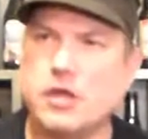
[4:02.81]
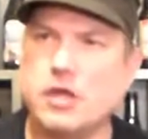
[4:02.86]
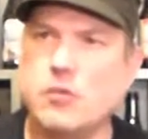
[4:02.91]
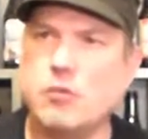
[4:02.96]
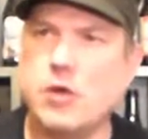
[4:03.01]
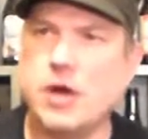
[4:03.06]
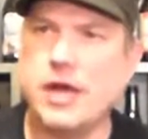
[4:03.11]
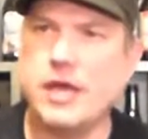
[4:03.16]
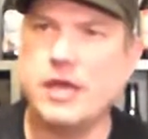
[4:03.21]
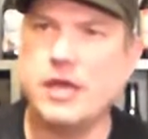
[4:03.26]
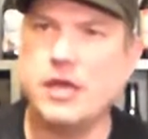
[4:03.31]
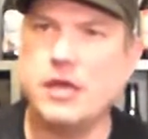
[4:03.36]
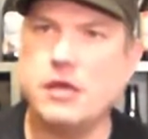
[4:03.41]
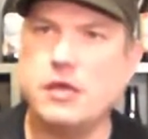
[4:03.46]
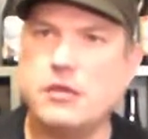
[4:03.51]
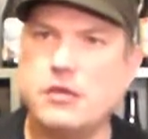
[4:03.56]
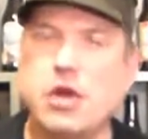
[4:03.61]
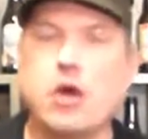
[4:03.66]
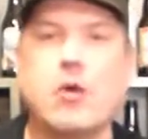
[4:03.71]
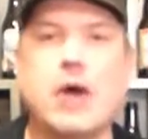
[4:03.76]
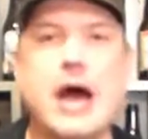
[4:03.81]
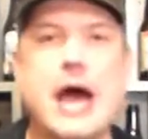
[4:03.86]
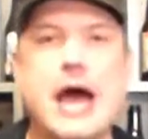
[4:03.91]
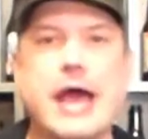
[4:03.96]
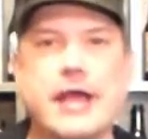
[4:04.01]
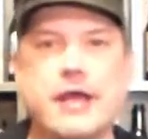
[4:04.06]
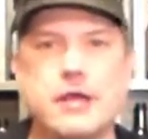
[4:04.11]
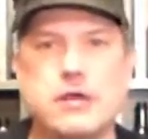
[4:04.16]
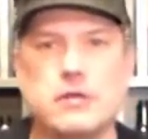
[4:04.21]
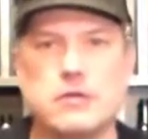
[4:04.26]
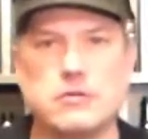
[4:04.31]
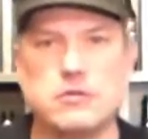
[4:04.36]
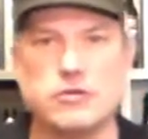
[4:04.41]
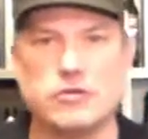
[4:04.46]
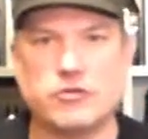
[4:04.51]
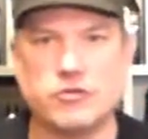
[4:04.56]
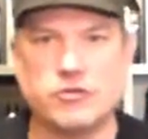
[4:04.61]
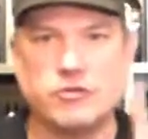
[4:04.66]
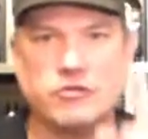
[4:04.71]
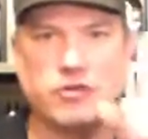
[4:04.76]
E y e. No, I.
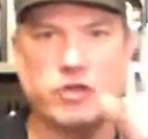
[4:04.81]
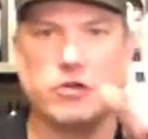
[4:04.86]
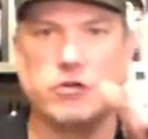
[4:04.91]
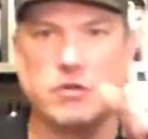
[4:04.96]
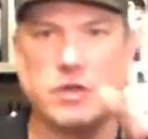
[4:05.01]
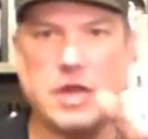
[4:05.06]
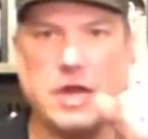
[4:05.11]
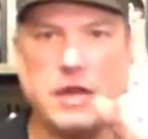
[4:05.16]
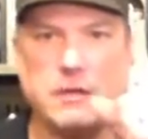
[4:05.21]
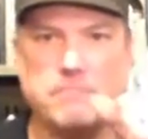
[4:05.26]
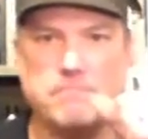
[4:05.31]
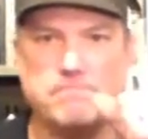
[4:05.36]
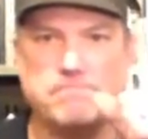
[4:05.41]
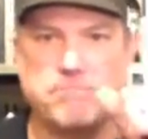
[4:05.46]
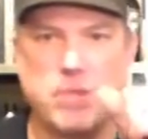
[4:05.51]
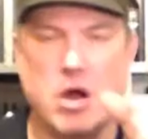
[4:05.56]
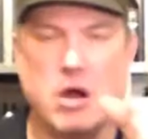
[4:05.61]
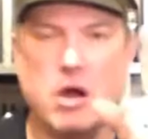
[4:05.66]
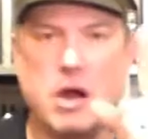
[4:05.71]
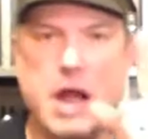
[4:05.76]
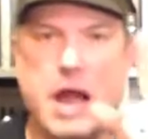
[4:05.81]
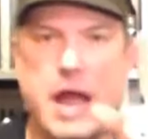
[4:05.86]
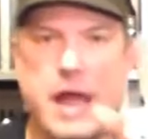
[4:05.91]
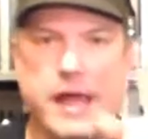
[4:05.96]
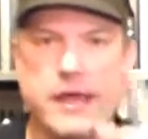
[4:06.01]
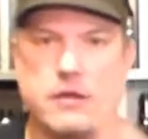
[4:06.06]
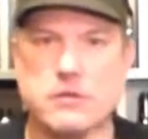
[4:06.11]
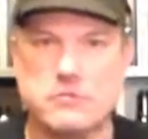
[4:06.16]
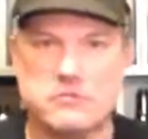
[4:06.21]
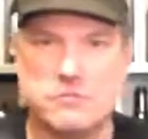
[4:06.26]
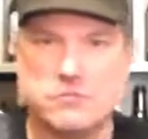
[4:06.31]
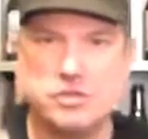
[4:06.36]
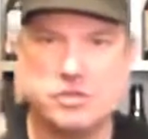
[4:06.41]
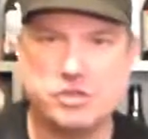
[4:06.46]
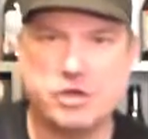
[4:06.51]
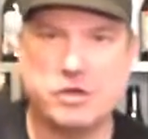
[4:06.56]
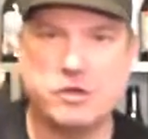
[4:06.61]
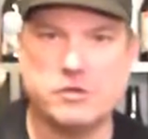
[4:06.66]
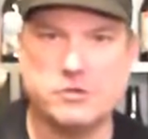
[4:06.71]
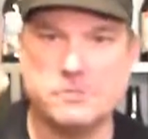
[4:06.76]
Just single line bar I.
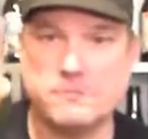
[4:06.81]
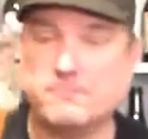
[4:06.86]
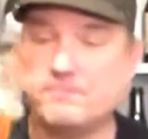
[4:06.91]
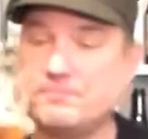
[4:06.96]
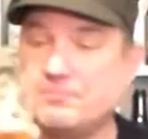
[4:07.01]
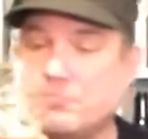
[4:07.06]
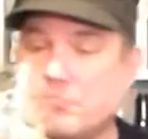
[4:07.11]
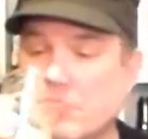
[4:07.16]
Cheers.